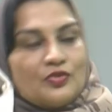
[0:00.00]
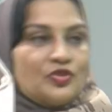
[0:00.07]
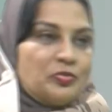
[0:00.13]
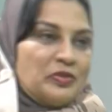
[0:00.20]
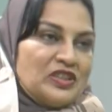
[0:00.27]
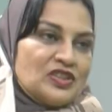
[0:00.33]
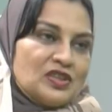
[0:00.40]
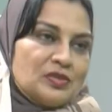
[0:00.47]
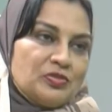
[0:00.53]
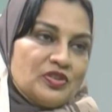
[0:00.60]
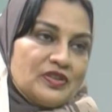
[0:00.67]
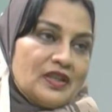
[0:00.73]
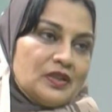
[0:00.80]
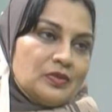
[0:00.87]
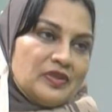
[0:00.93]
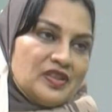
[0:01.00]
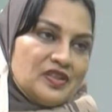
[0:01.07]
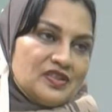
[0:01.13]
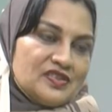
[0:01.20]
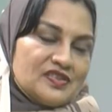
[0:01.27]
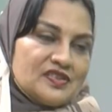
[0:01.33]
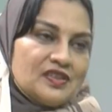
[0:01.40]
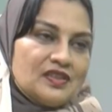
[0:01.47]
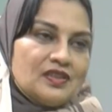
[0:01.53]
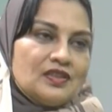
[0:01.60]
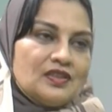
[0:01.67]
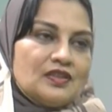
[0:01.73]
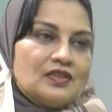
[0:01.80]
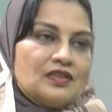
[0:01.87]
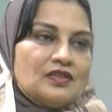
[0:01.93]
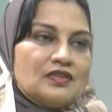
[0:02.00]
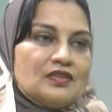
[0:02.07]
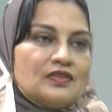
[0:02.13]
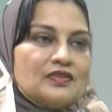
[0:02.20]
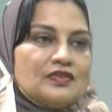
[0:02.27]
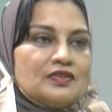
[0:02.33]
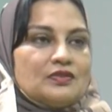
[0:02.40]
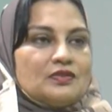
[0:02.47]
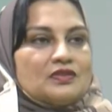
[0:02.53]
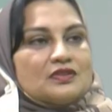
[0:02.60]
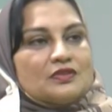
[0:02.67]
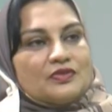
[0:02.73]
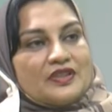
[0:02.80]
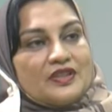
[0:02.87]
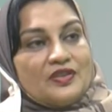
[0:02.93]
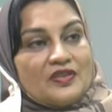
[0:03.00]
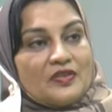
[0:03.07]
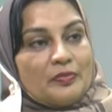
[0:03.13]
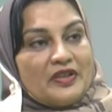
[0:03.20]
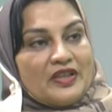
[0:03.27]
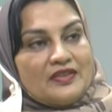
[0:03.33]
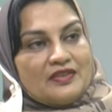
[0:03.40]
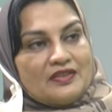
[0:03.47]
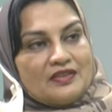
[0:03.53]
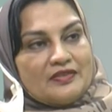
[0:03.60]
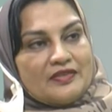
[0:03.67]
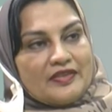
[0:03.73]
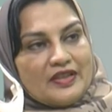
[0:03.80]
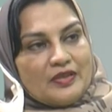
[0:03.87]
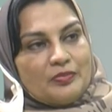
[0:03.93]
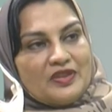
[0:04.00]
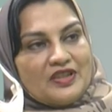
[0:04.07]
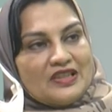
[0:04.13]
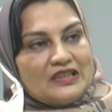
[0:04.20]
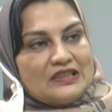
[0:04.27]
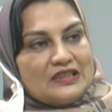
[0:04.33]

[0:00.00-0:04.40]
you mentioned about the advantages. So doctor, can you explain the treatment in